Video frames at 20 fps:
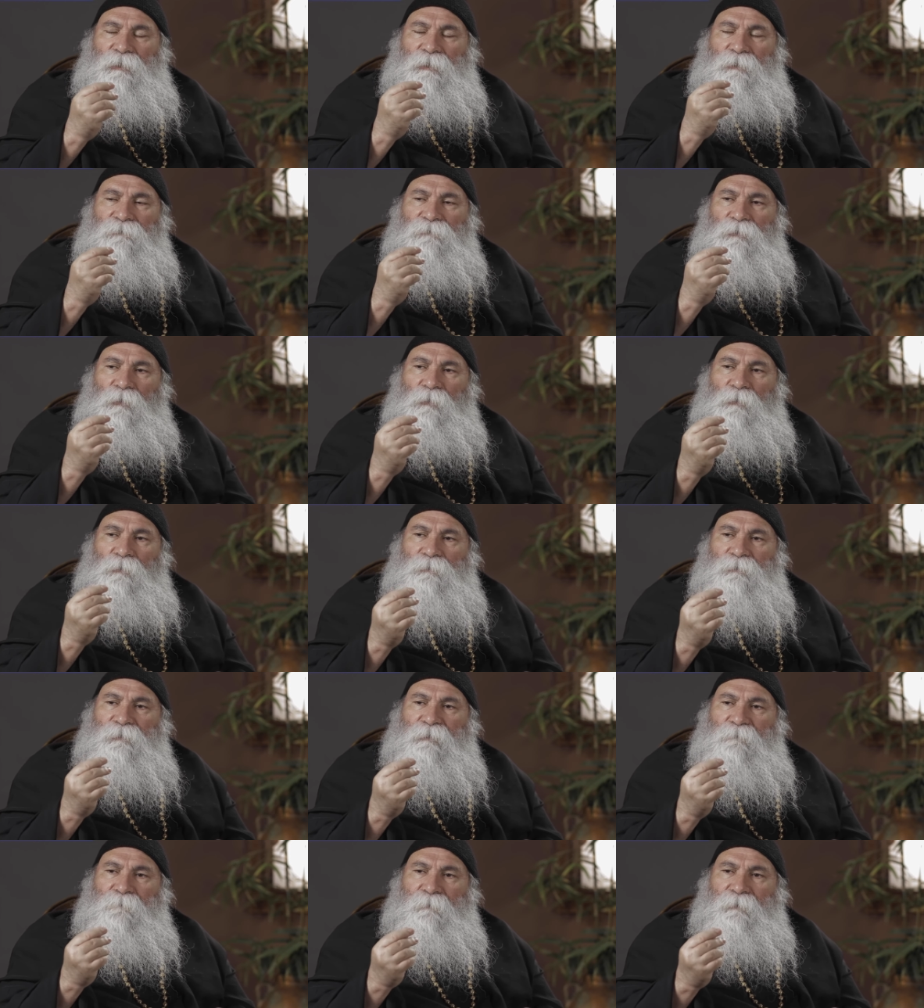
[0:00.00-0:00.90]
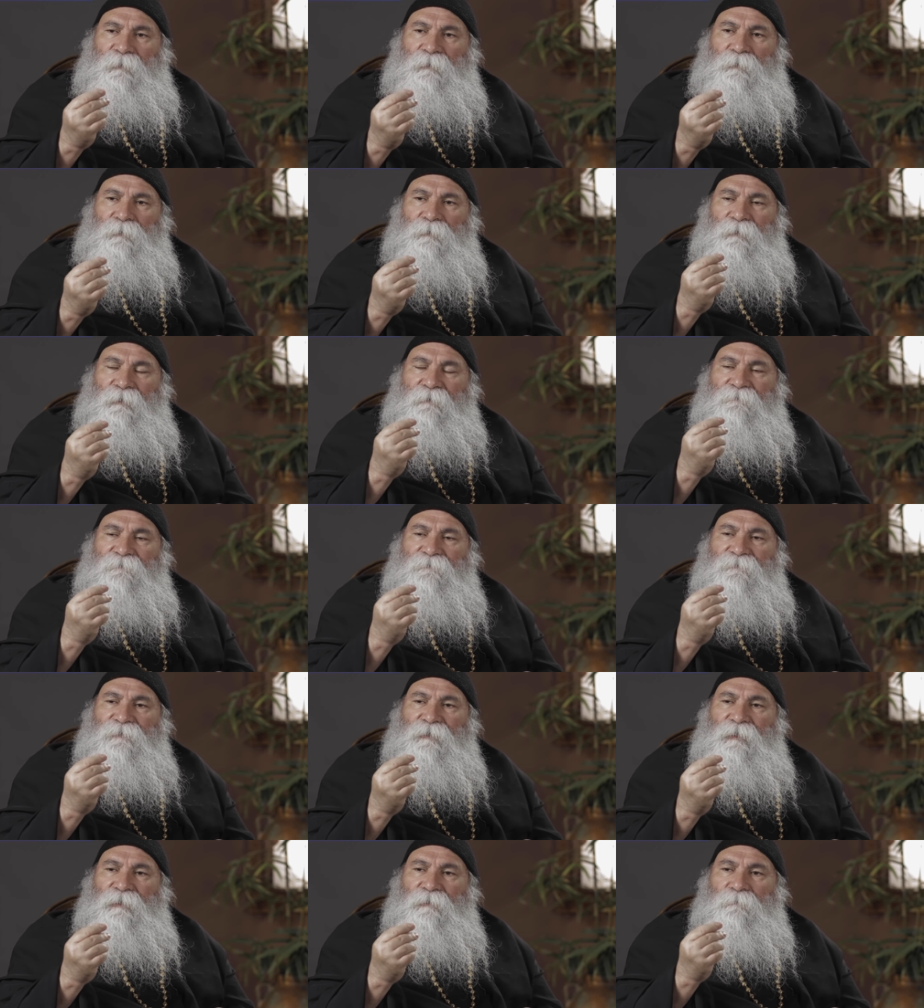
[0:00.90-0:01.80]
If you go deep into the
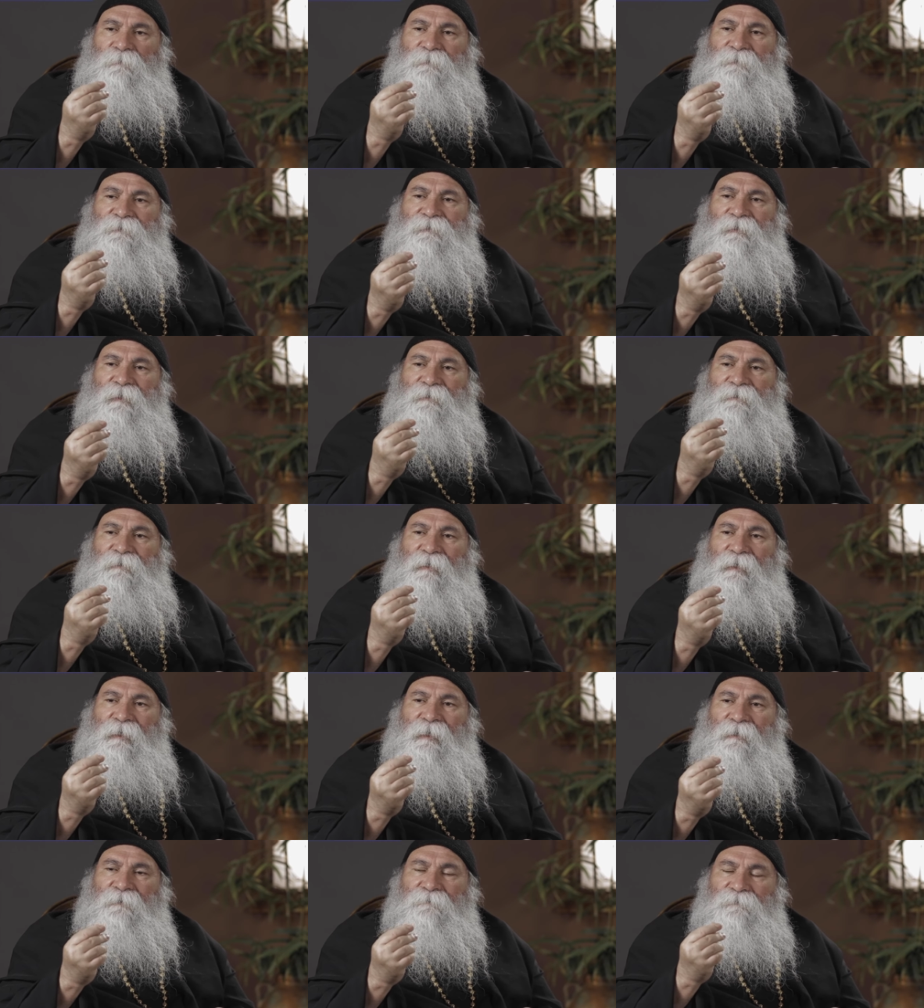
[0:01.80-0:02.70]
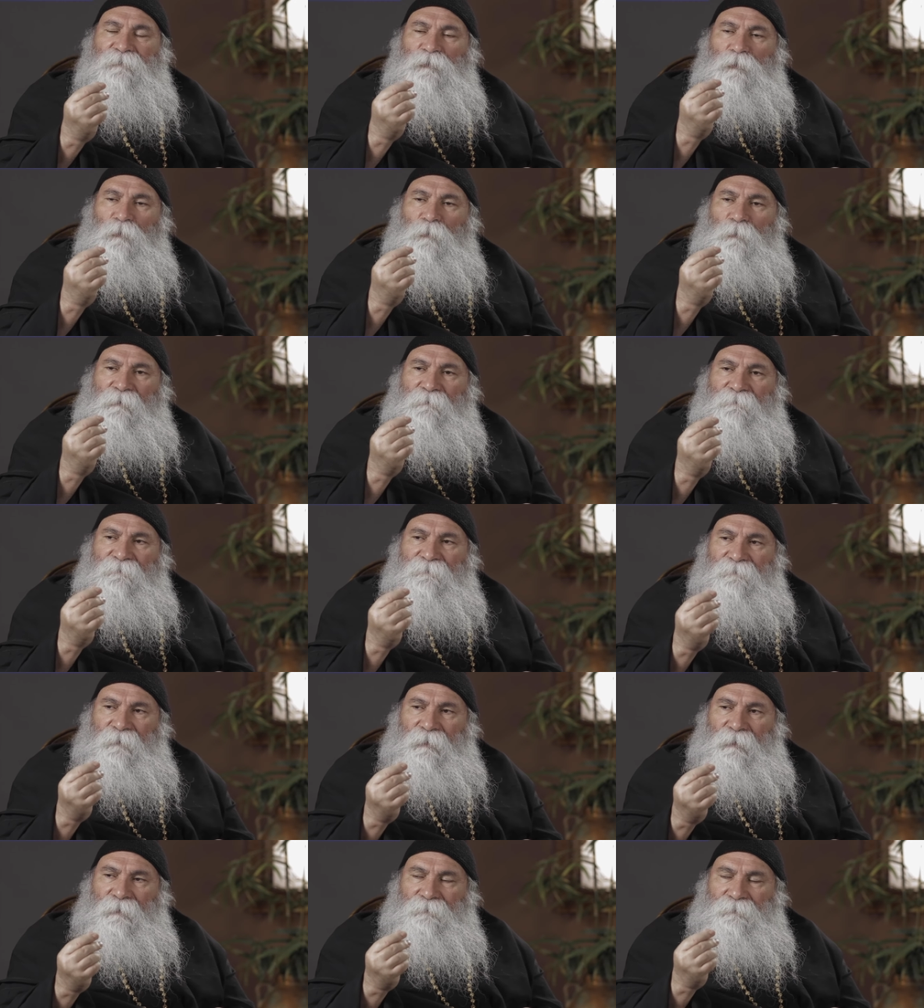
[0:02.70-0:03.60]
freedom of the slave, you will
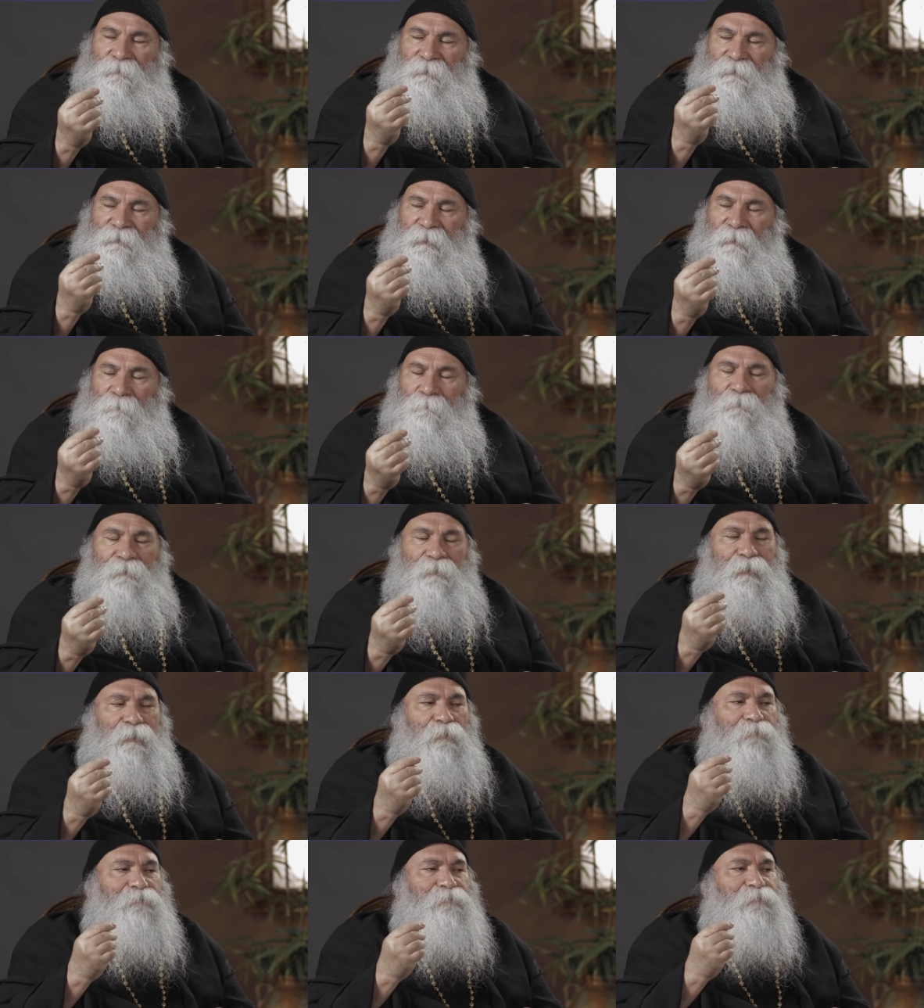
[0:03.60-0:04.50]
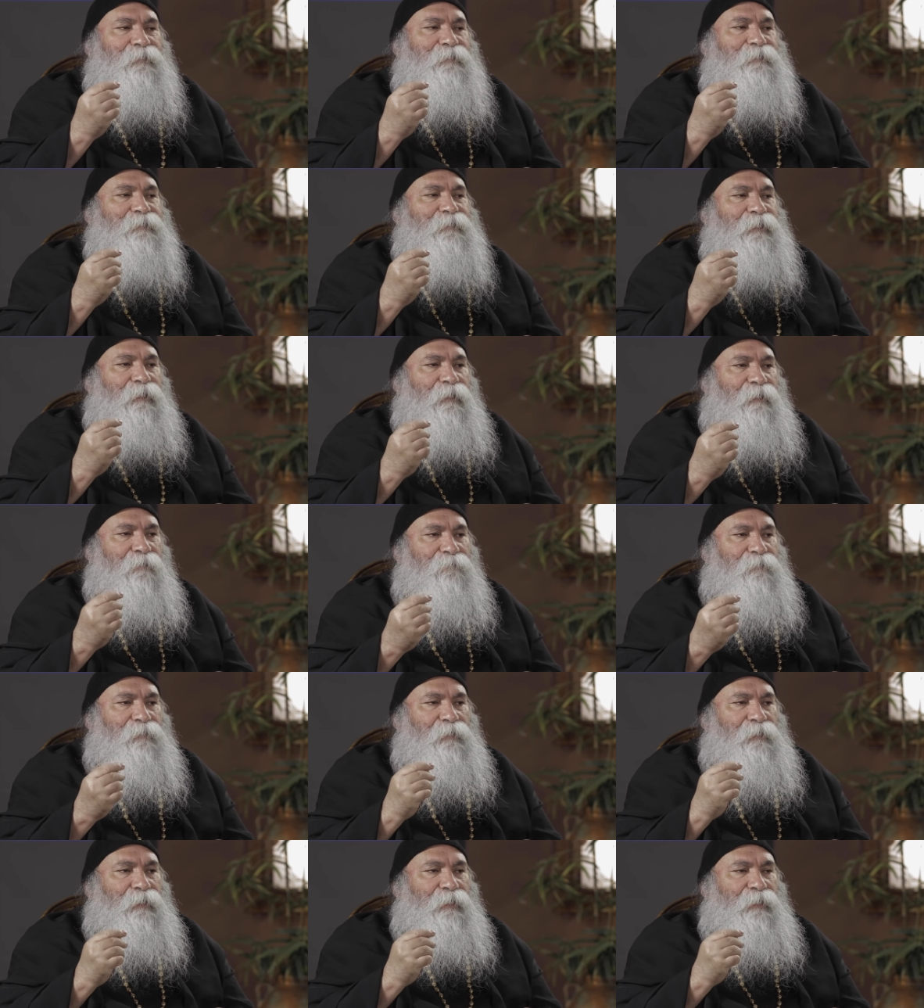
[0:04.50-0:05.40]
find something of the
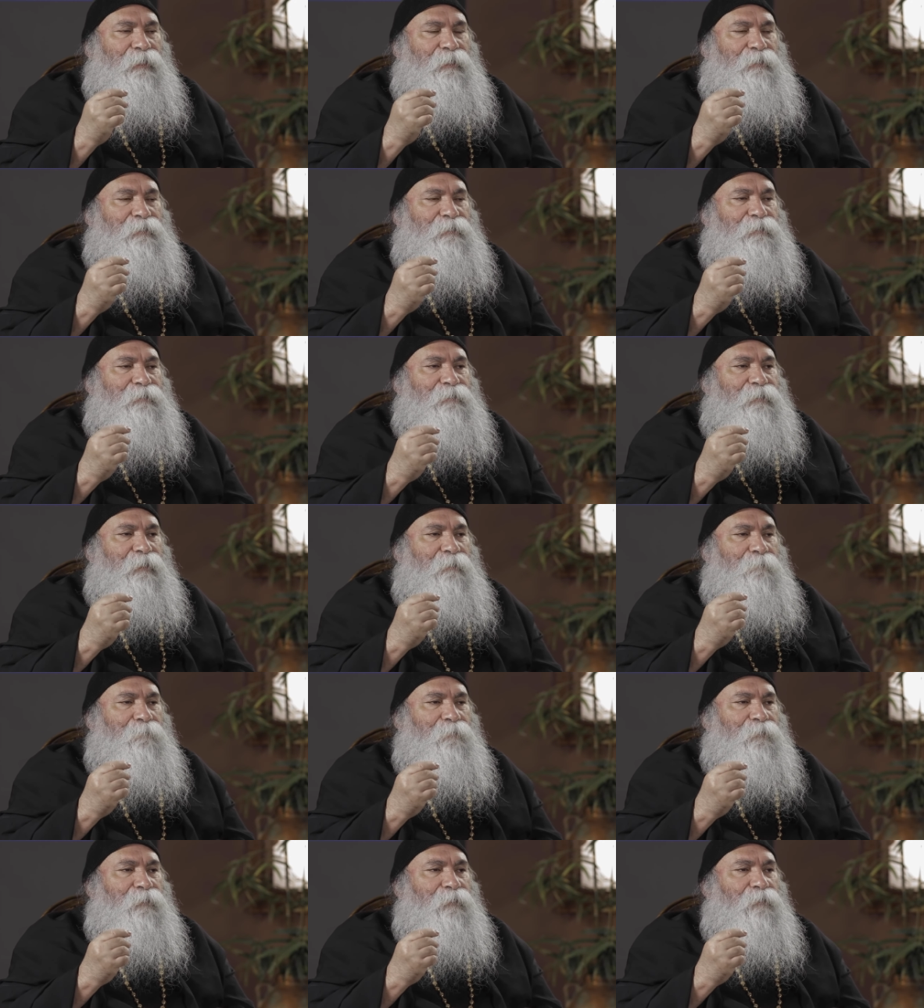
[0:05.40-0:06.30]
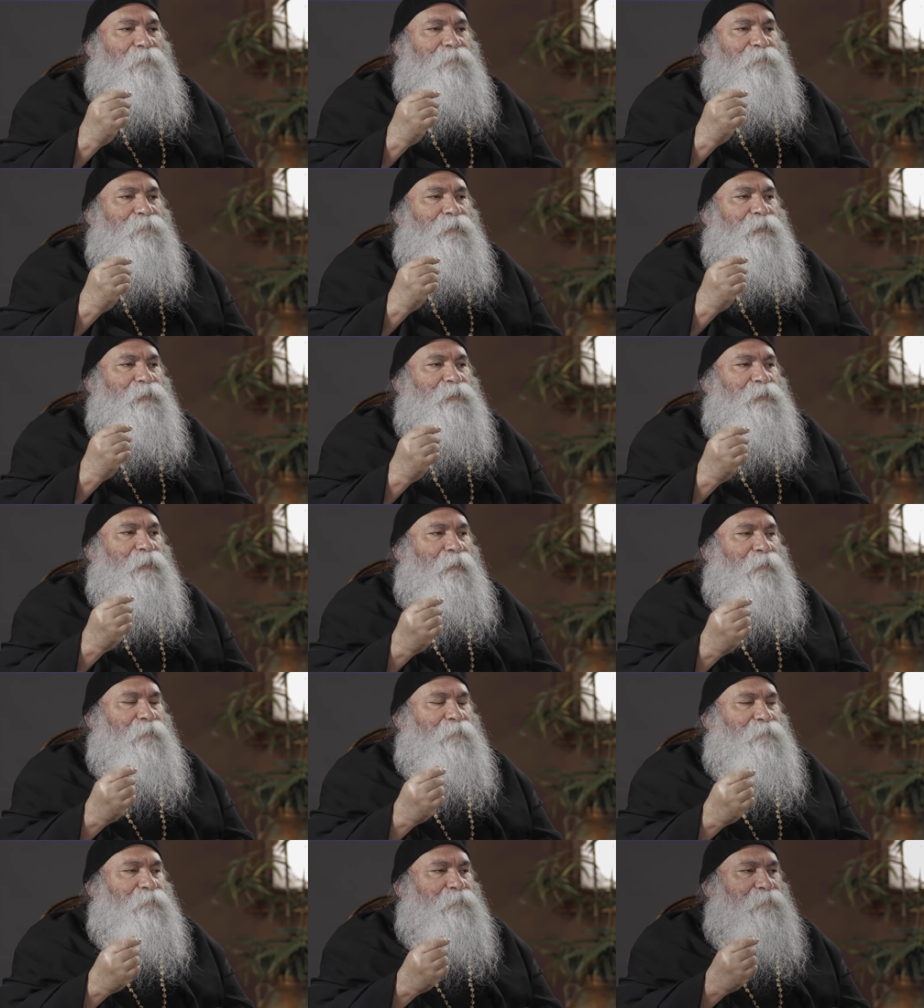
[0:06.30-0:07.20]
slavery, something of the
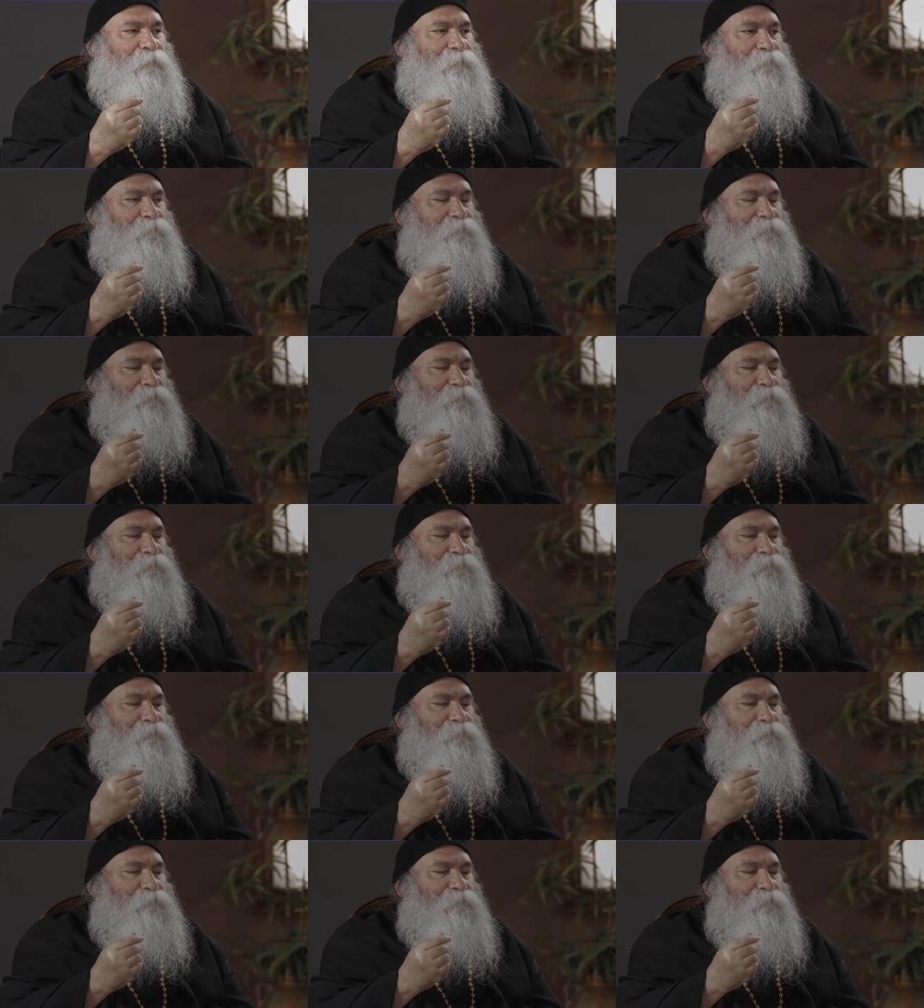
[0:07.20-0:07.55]
chains.